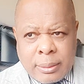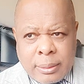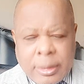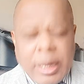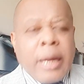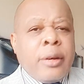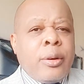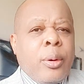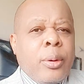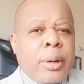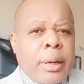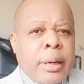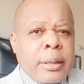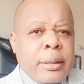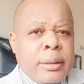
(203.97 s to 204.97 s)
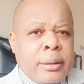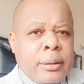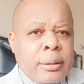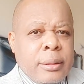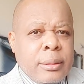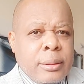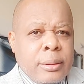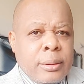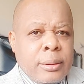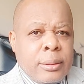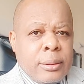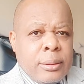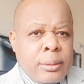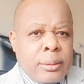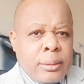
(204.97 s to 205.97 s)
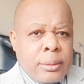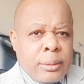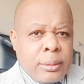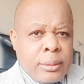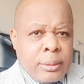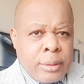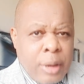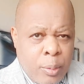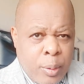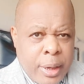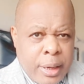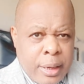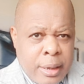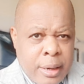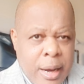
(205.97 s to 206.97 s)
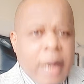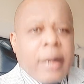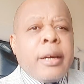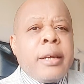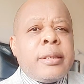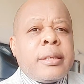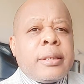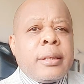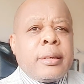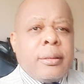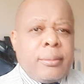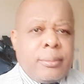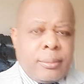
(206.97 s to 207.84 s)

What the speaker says: 10 others, they were arrested